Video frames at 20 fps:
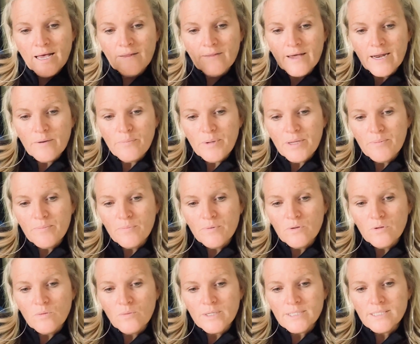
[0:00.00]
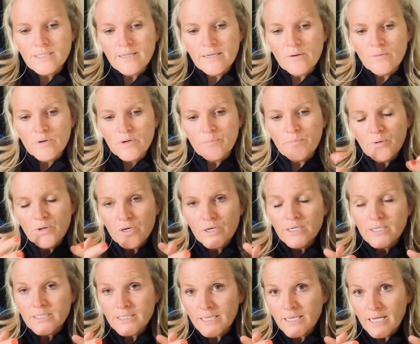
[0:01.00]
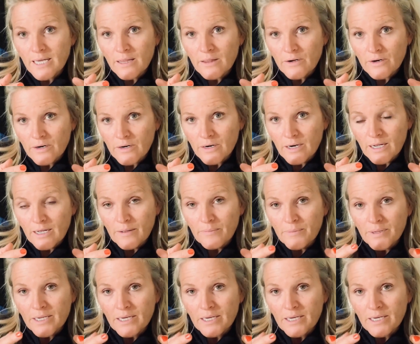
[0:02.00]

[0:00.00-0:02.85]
a lot of people, once they were put together um,